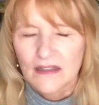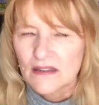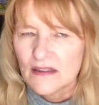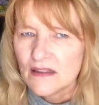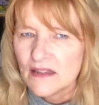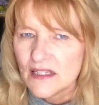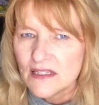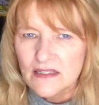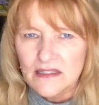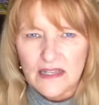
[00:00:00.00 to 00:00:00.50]

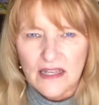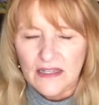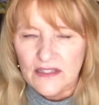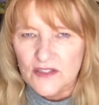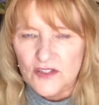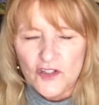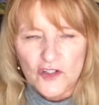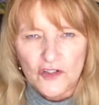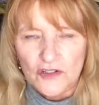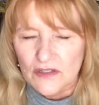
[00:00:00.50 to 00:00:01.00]
these
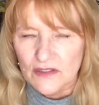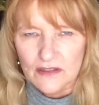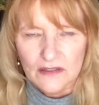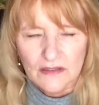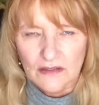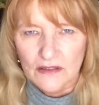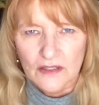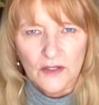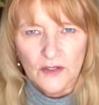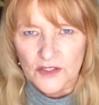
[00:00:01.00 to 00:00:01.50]
kids,
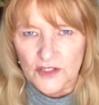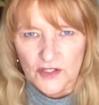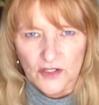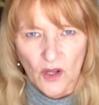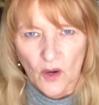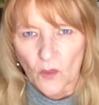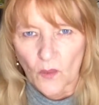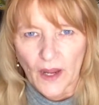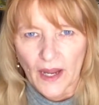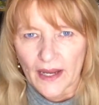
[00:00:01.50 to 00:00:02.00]
there's
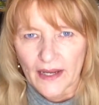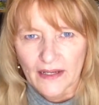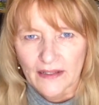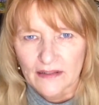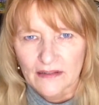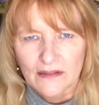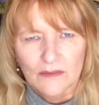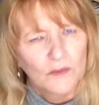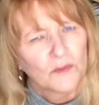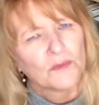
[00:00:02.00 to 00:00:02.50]
no way.
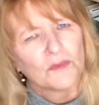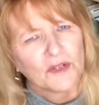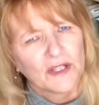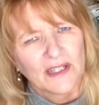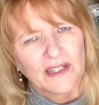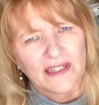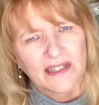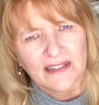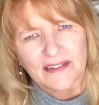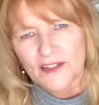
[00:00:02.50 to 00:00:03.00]

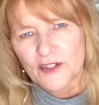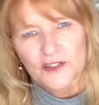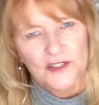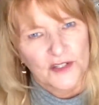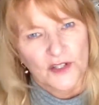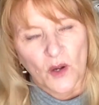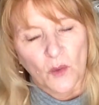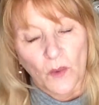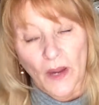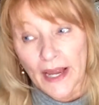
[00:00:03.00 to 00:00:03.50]
Really, there's
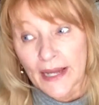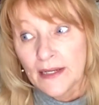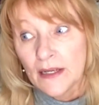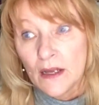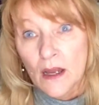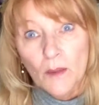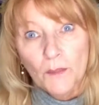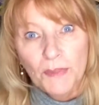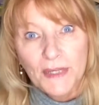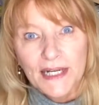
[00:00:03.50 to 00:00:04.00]
no way.
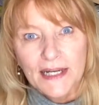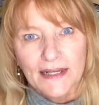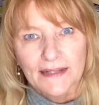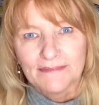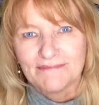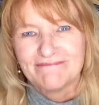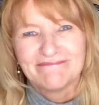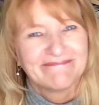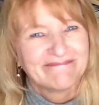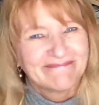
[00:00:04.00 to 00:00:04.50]
But
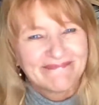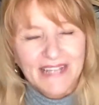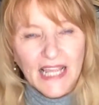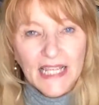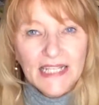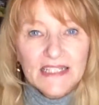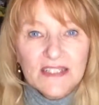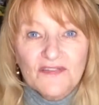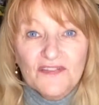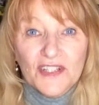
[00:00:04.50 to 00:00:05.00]

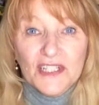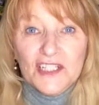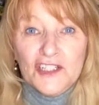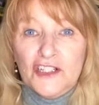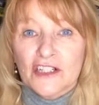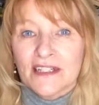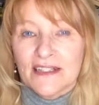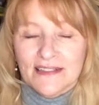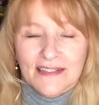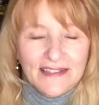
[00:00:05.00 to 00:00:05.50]
it's
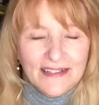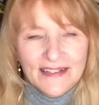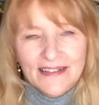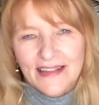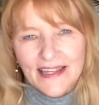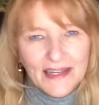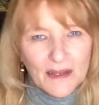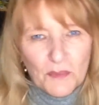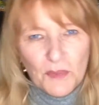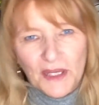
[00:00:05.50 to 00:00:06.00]
fiction.
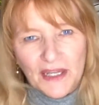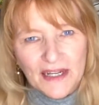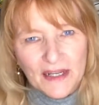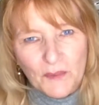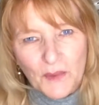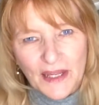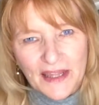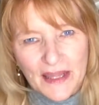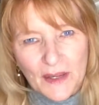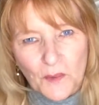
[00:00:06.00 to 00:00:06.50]
They can be any
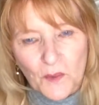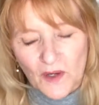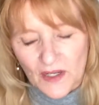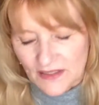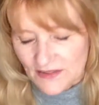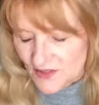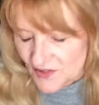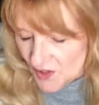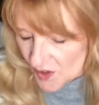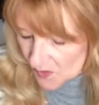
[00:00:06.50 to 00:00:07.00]
way they
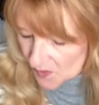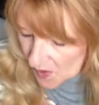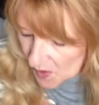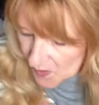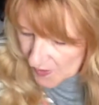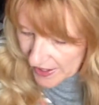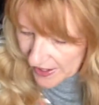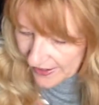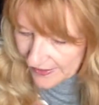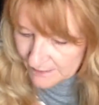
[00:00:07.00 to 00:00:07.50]
want. So,
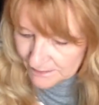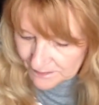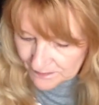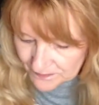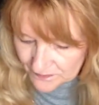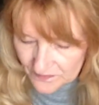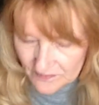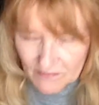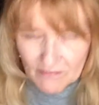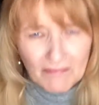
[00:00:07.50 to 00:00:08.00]
okay.
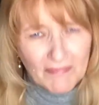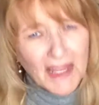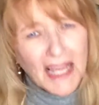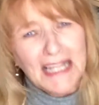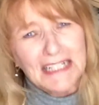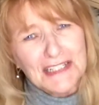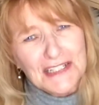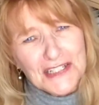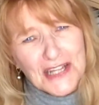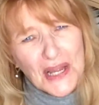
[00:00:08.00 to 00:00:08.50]

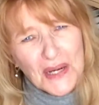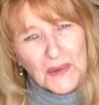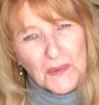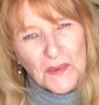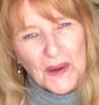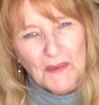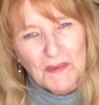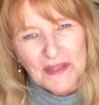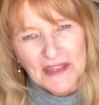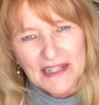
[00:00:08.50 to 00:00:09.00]
I just of
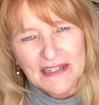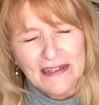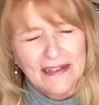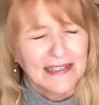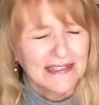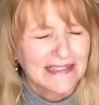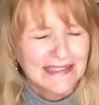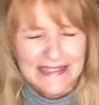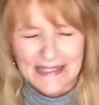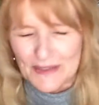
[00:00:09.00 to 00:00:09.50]
went with it
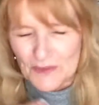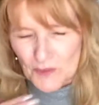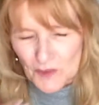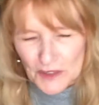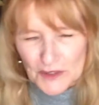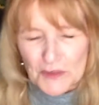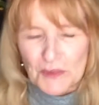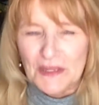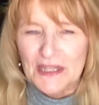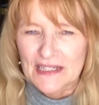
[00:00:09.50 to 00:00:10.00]
because it
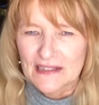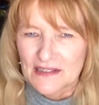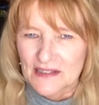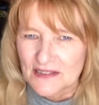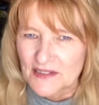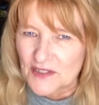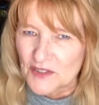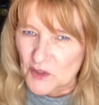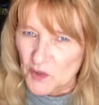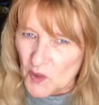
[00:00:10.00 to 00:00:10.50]
worked within the
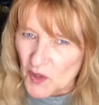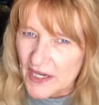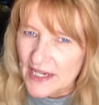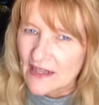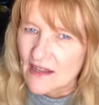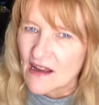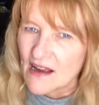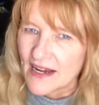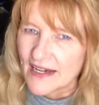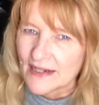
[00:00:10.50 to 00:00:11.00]

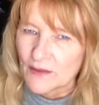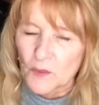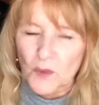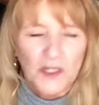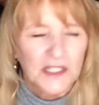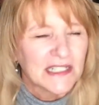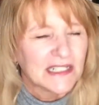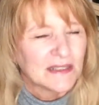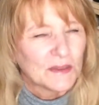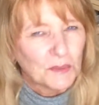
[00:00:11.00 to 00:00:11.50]
storyline. It
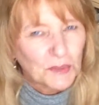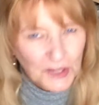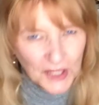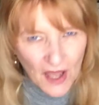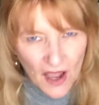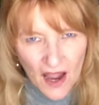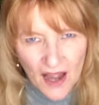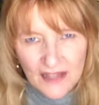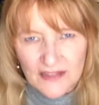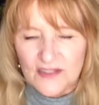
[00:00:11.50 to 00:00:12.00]
worked in the
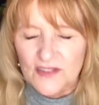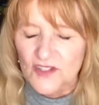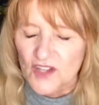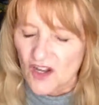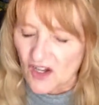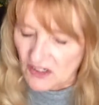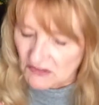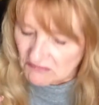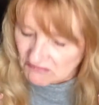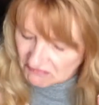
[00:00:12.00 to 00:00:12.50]
plot.
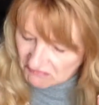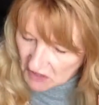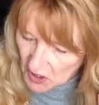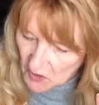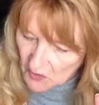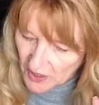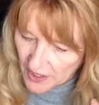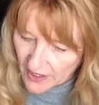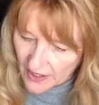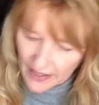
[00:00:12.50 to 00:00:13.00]
So,
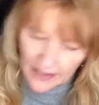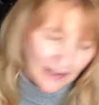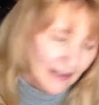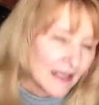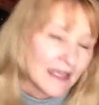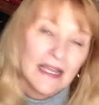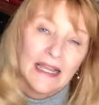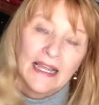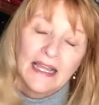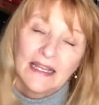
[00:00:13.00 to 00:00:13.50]
okay.
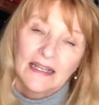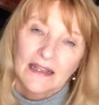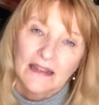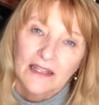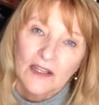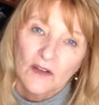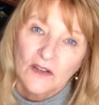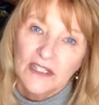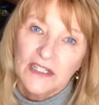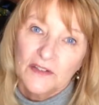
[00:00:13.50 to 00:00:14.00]
Now,
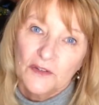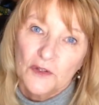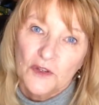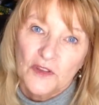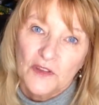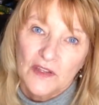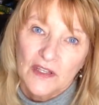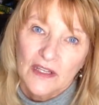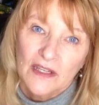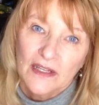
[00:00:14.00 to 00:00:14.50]
the only other
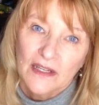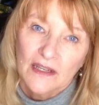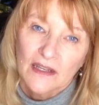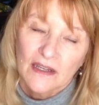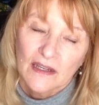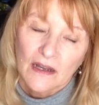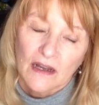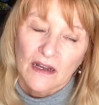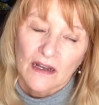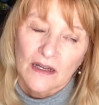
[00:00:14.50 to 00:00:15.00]
thing
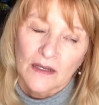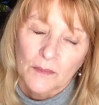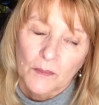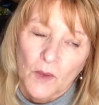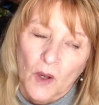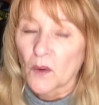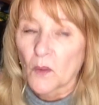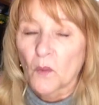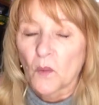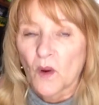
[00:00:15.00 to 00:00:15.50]
um,
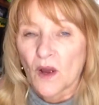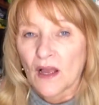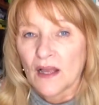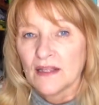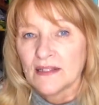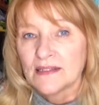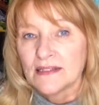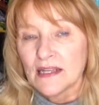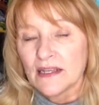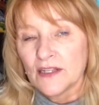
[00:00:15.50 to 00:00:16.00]

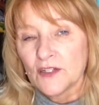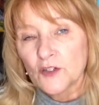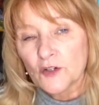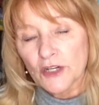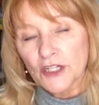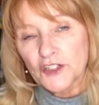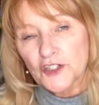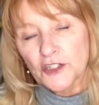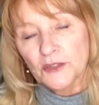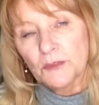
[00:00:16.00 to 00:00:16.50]
was in
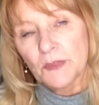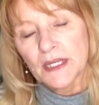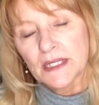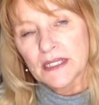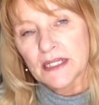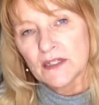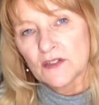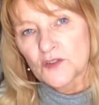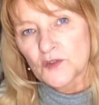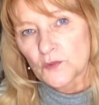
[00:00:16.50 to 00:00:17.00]
Gretchen
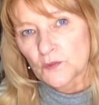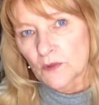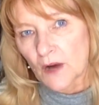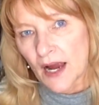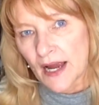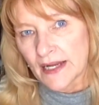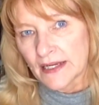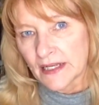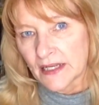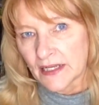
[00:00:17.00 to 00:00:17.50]
McNeil's
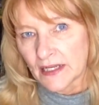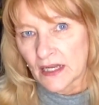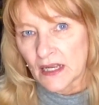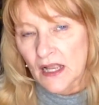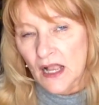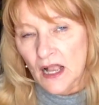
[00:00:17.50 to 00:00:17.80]
writing,